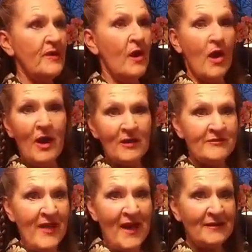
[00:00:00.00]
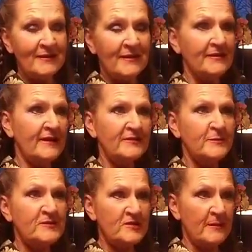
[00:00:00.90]
all of that led to
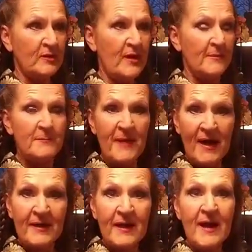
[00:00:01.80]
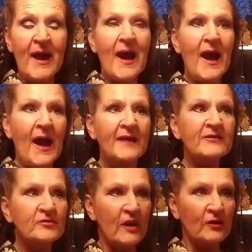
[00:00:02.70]
Pajamagramma. But I
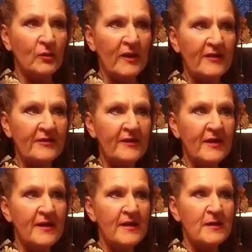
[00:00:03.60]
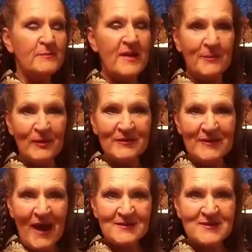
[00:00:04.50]
struggle with people
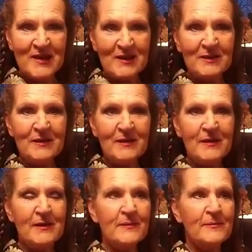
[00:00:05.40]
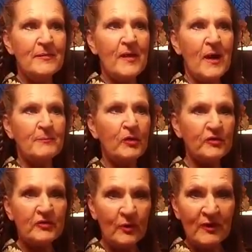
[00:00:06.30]
not taking a
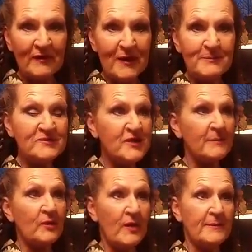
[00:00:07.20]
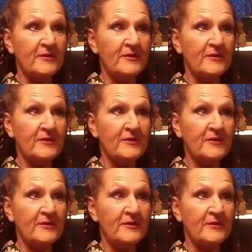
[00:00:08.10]
persona like Pajamagramma